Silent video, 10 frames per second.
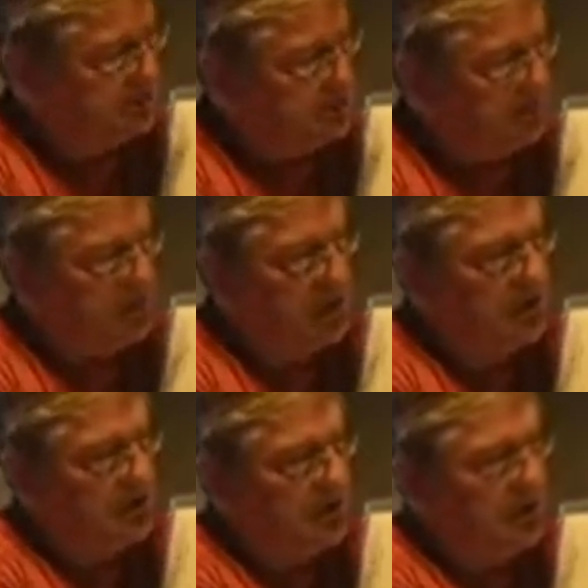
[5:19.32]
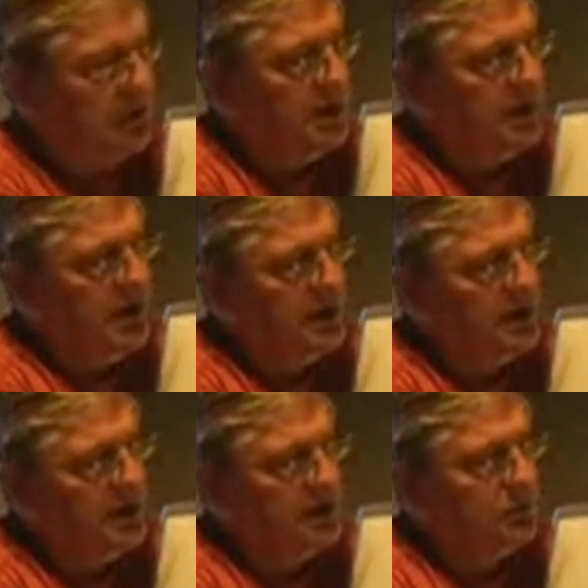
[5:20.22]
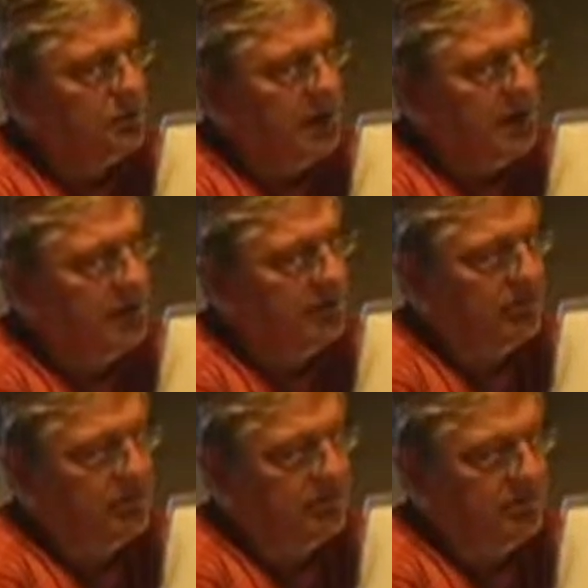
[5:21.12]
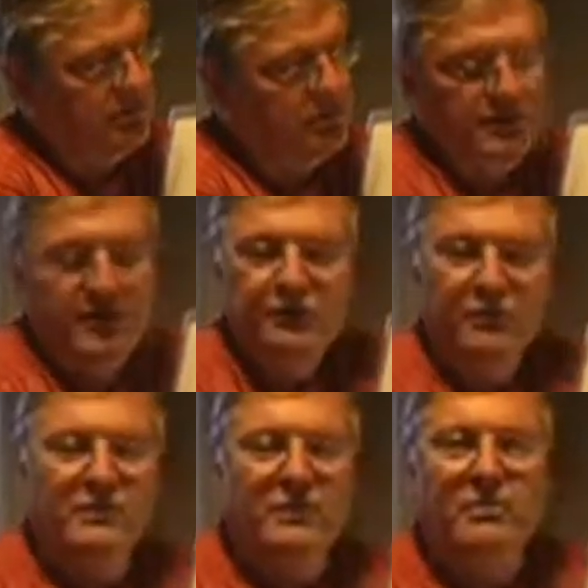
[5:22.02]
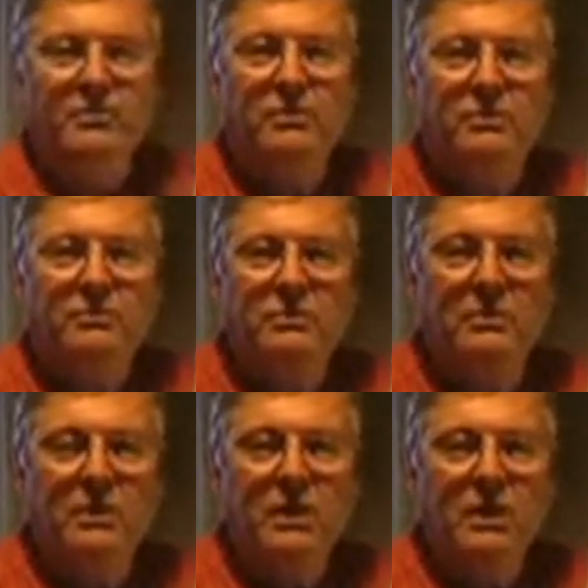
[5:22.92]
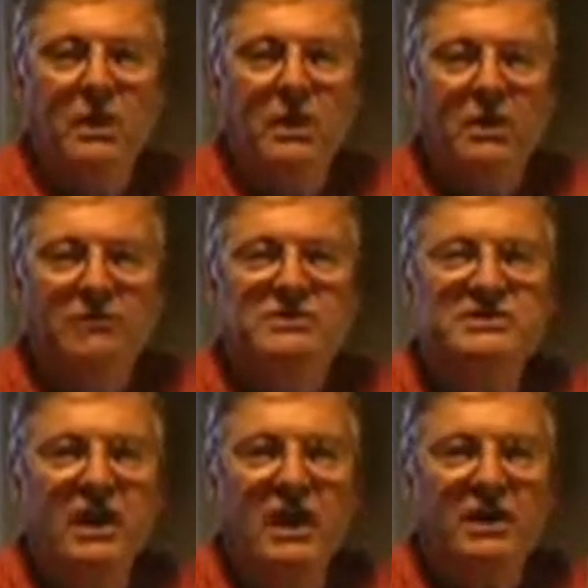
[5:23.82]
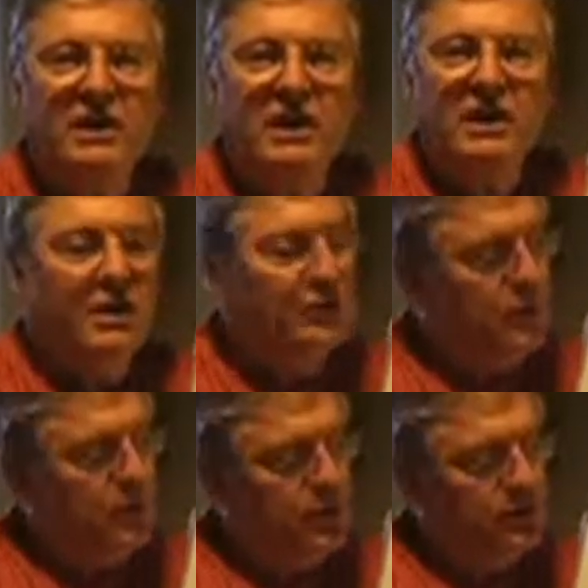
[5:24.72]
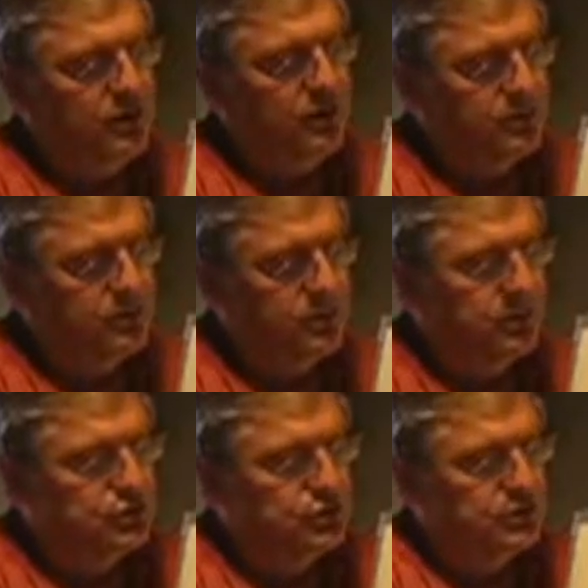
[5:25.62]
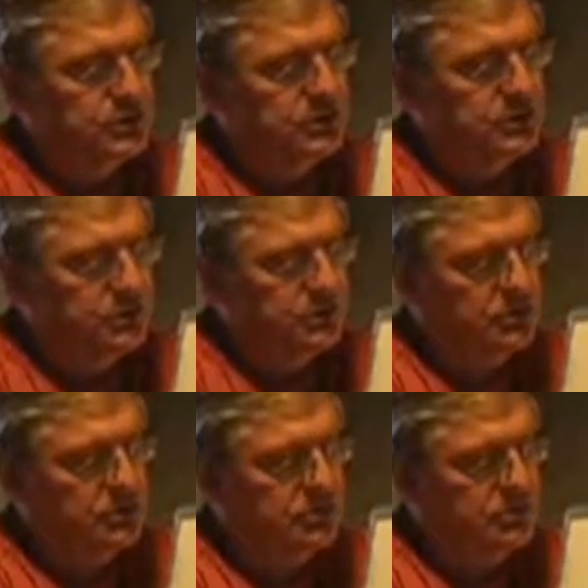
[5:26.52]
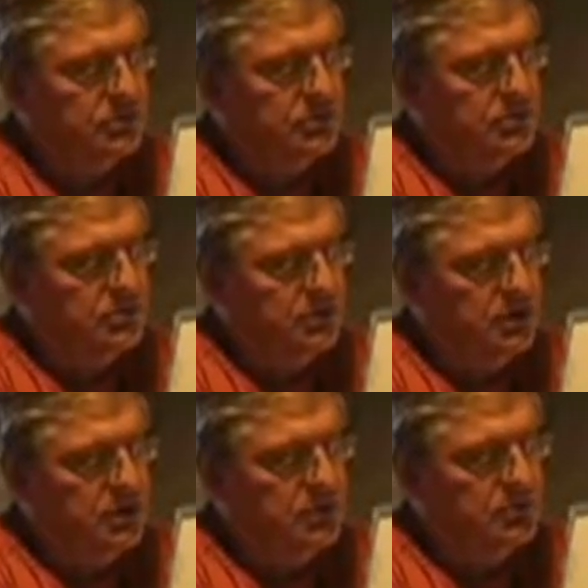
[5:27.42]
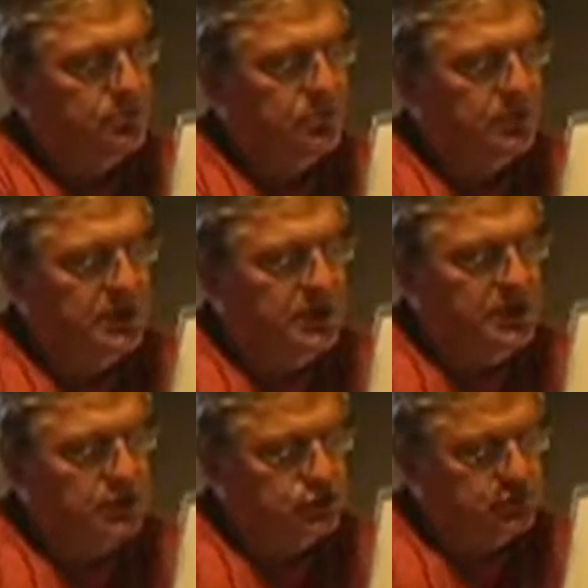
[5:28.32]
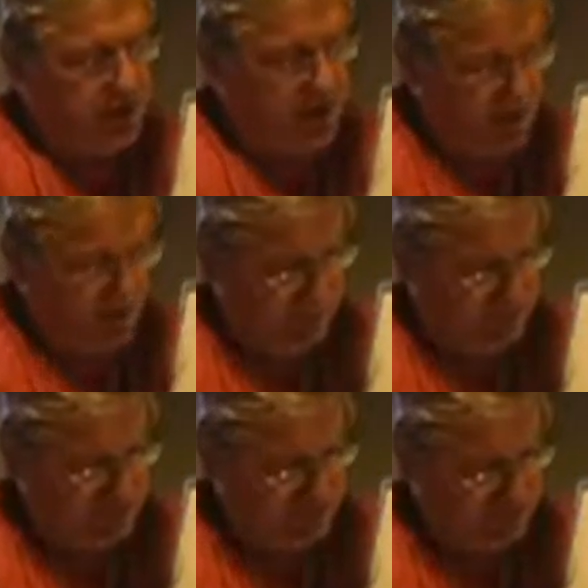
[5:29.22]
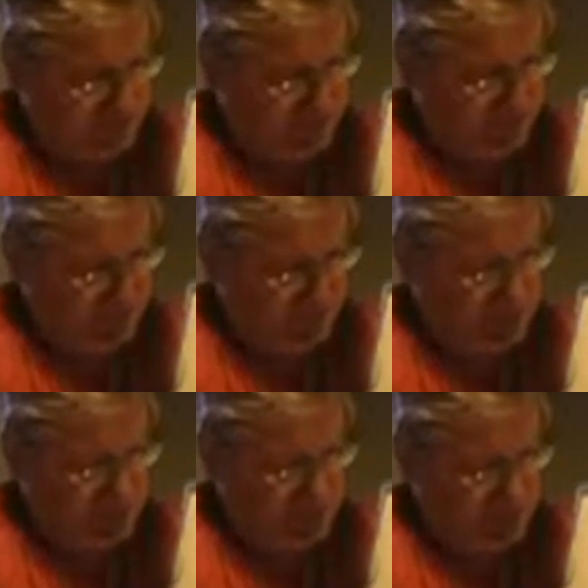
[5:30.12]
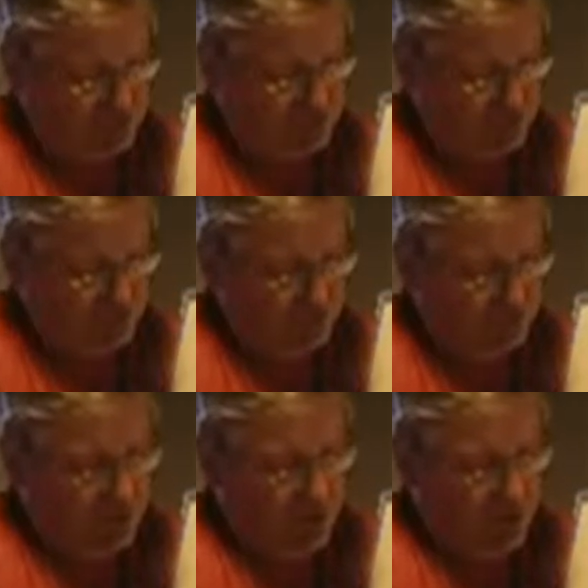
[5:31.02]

subtract them, and label that Z, for example, for static head. And if I wanted to know the pressure here, I could put a gauge, and the pressure would be equal to